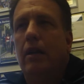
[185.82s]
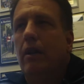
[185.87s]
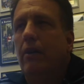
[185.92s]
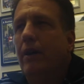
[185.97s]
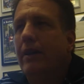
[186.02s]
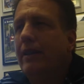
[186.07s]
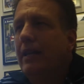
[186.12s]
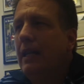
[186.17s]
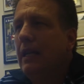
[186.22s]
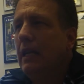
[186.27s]
no,
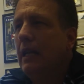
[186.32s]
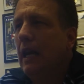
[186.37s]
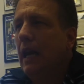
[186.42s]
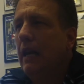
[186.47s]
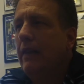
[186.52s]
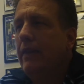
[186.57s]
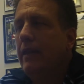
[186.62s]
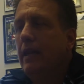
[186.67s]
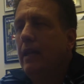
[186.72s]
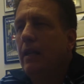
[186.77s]
I think
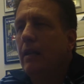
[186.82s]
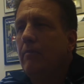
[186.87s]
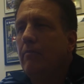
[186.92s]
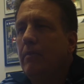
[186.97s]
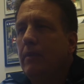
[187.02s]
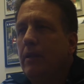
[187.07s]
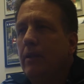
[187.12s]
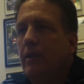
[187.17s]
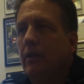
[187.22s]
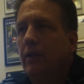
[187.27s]
I think a
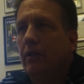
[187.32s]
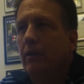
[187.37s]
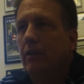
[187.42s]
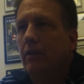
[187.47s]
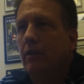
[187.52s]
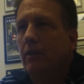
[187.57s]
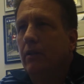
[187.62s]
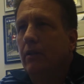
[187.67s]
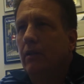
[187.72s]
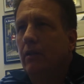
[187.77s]

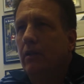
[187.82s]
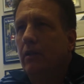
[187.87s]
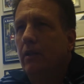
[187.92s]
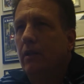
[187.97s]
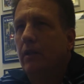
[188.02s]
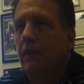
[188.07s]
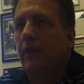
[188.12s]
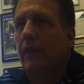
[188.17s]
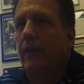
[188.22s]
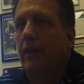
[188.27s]
mill,
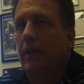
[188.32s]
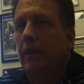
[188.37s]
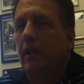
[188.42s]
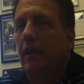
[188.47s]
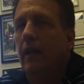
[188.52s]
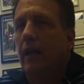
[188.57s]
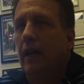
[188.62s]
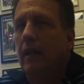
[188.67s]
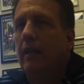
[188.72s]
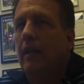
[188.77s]
if I,
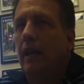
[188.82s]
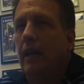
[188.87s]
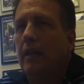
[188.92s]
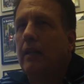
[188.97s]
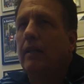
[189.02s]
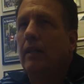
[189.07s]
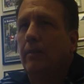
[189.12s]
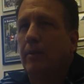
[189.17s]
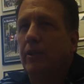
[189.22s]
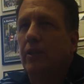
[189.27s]
and I, I
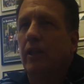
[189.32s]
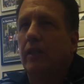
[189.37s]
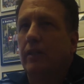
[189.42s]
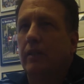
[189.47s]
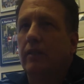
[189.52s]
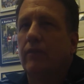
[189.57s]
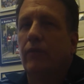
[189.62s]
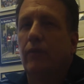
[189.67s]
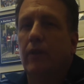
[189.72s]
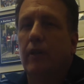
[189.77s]
could double check
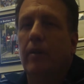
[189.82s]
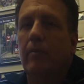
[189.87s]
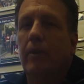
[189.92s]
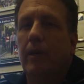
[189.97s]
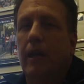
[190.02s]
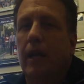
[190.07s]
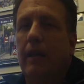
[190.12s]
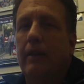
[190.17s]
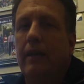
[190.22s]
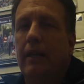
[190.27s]
this for you,
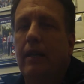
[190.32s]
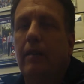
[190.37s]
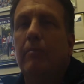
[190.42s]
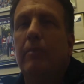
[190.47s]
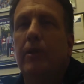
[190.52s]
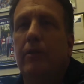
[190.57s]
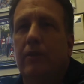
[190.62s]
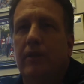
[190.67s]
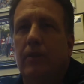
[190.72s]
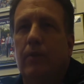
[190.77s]
but I think a
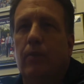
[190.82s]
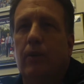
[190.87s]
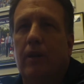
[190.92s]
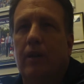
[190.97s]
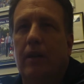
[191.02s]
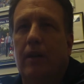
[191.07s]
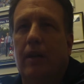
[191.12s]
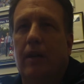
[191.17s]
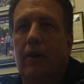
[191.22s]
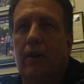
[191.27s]
mill is
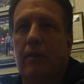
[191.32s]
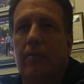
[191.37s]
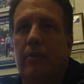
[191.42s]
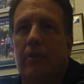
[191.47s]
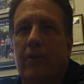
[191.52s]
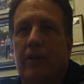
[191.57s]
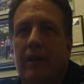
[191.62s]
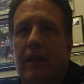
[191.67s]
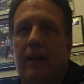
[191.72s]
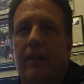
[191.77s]
one dollar
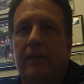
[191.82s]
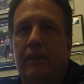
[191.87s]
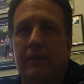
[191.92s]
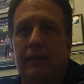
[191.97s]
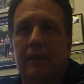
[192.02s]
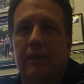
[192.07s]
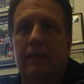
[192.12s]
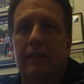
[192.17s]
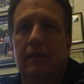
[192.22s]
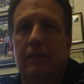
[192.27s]
per
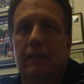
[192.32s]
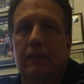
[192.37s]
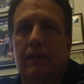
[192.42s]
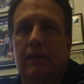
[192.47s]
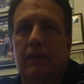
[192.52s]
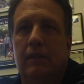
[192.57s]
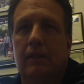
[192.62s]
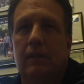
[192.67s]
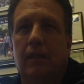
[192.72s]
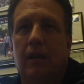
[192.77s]
thousand
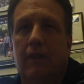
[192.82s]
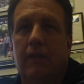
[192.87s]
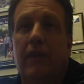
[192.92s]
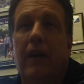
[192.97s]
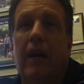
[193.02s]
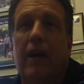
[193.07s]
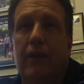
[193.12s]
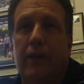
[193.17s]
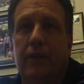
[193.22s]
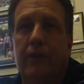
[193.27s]
of
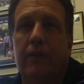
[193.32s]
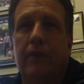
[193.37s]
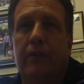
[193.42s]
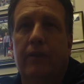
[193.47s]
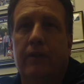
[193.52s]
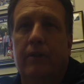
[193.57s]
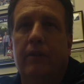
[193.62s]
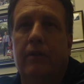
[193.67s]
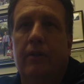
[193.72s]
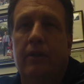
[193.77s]
value.
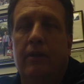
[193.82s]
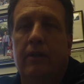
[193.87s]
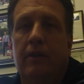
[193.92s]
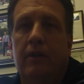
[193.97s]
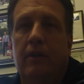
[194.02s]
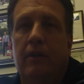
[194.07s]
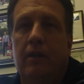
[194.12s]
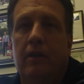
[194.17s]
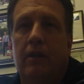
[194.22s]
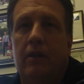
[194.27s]

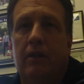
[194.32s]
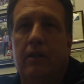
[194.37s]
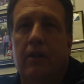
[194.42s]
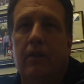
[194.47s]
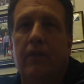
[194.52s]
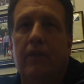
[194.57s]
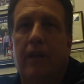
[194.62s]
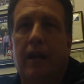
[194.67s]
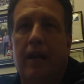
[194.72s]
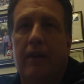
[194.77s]
So
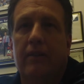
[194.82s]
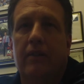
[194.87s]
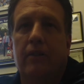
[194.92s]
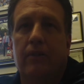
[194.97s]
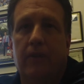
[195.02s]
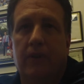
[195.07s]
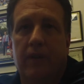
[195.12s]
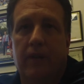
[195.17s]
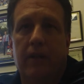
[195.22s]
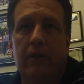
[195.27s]
if your house is
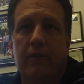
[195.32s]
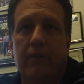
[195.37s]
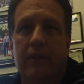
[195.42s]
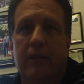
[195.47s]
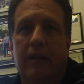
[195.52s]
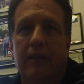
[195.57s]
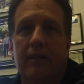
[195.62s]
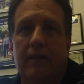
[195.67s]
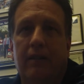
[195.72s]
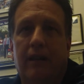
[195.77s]
worth hundred
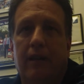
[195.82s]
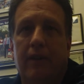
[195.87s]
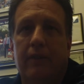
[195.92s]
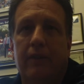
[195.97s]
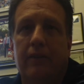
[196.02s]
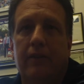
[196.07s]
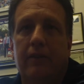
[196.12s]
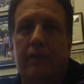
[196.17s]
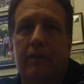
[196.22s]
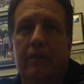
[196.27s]
thousand
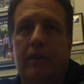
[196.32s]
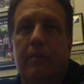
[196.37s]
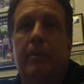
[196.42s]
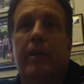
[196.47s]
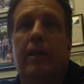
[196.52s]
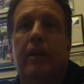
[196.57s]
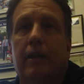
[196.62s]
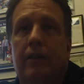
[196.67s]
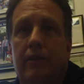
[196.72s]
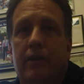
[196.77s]
dollars, it'd be
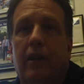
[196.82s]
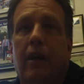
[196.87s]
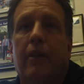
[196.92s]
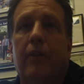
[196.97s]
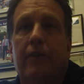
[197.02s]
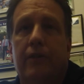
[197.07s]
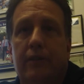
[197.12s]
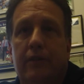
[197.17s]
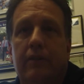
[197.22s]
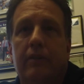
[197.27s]
hundred
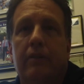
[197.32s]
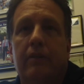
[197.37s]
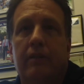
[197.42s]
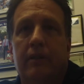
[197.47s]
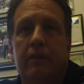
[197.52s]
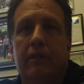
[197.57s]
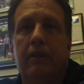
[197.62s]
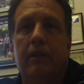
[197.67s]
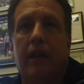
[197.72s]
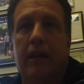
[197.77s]
dollars
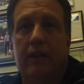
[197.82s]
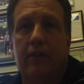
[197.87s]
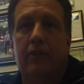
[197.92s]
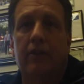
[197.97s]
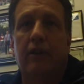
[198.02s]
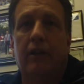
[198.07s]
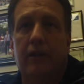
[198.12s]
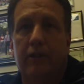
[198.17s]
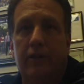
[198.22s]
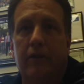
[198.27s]

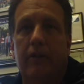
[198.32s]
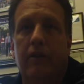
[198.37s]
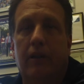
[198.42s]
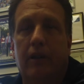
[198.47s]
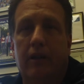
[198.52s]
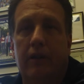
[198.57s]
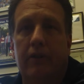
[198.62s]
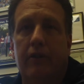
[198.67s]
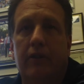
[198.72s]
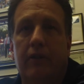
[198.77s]
extra on your
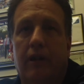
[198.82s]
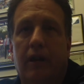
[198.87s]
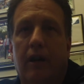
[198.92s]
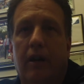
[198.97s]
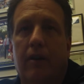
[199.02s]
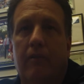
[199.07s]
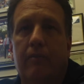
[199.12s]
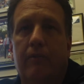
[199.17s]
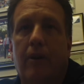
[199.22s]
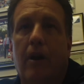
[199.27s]
on your
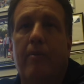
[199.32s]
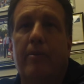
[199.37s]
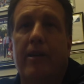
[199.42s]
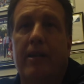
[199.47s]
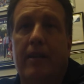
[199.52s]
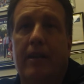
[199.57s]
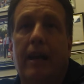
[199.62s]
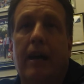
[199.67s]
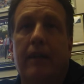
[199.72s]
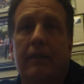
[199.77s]
uh,
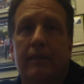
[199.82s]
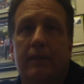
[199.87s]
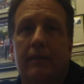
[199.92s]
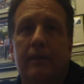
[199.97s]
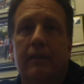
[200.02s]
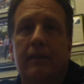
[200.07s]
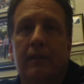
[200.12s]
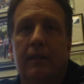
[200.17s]
property taxes.